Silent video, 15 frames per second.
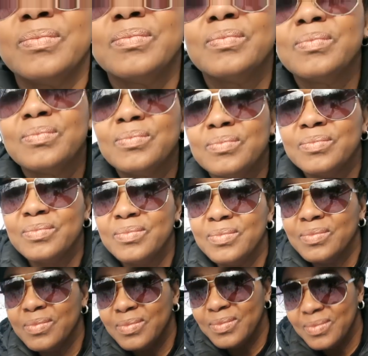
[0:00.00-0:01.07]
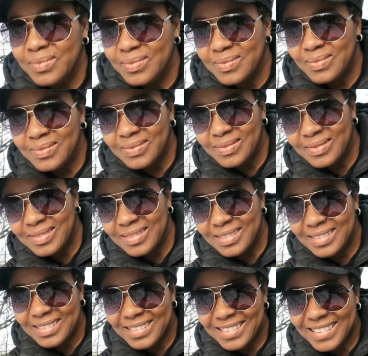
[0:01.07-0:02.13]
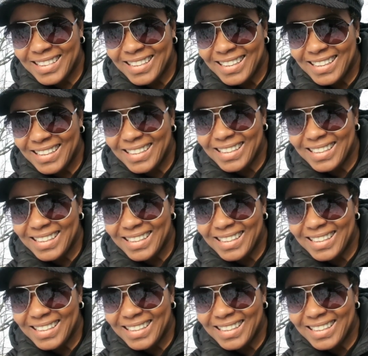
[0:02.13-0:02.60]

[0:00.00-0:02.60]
No one is speaking in this clip.